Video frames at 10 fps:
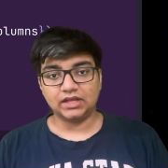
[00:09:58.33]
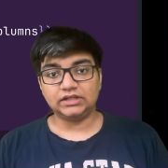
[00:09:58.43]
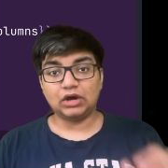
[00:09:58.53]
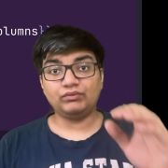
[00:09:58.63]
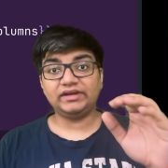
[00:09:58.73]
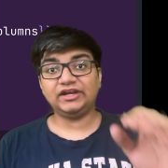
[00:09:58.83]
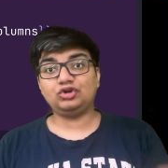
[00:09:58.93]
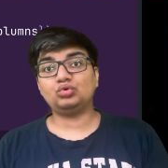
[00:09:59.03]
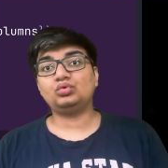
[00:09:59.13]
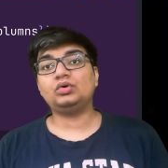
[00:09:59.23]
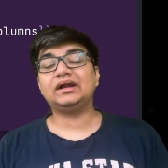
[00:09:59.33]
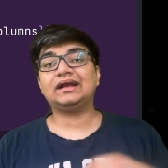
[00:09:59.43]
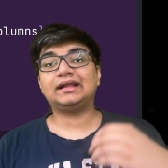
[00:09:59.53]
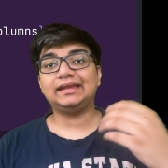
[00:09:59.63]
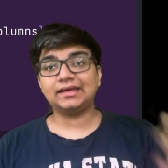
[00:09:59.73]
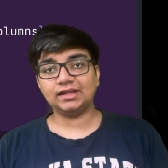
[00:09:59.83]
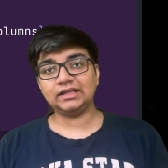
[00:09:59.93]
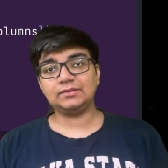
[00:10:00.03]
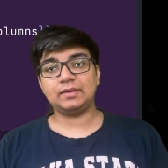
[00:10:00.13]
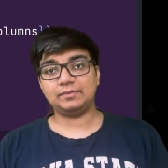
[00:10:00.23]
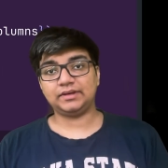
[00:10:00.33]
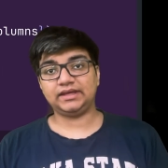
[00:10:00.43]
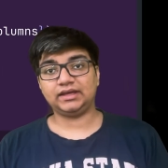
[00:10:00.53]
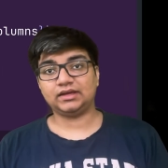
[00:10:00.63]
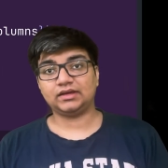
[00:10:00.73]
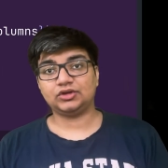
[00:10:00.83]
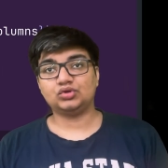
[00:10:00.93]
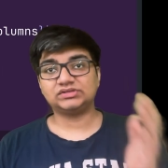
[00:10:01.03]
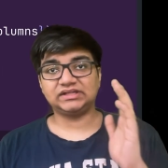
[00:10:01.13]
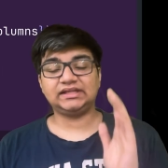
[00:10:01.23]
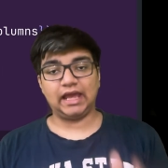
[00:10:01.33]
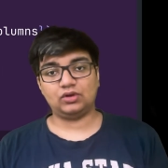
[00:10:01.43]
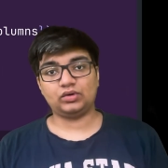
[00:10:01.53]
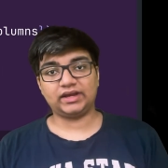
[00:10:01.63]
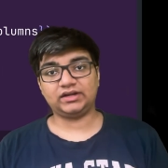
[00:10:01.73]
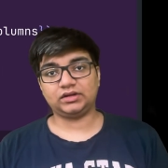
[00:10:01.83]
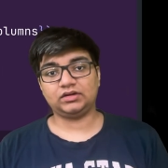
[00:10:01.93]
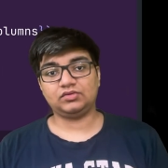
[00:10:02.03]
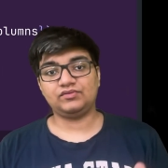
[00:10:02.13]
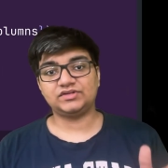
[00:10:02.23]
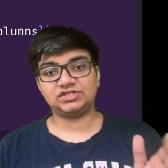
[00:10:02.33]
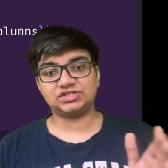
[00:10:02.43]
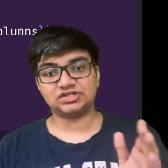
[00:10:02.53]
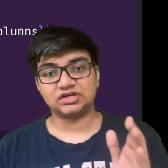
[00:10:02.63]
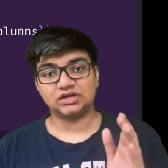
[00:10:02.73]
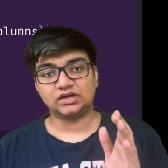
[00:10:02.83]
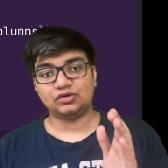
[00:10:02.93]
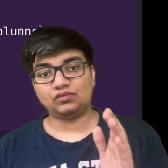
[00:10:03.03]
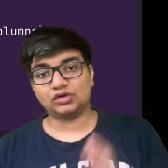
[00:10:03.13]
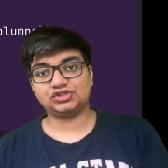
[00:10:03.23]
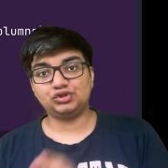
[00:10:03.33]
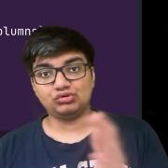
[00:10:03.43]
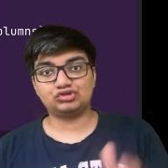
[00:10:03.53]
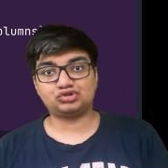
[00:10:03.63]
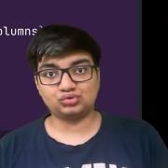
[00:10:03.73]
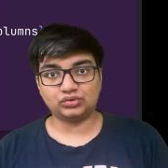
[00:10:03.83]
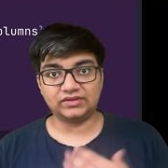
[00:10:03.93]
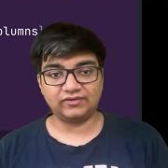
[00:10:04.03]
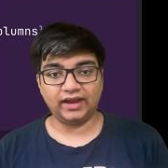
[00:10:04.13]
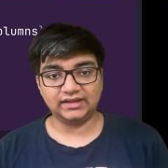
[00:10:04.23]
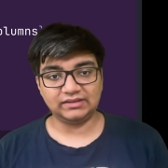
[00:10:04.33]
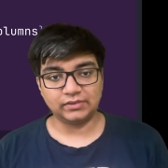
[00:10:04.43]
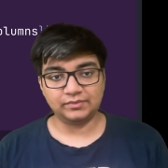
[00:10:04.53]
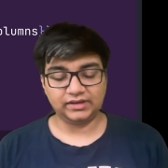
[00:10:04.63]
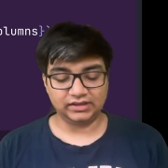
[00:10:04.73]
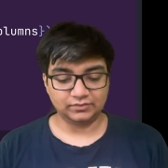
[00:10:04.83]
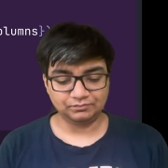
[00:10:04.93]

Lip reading: Now we need to clear the memory using the allocator which was used to define the memory.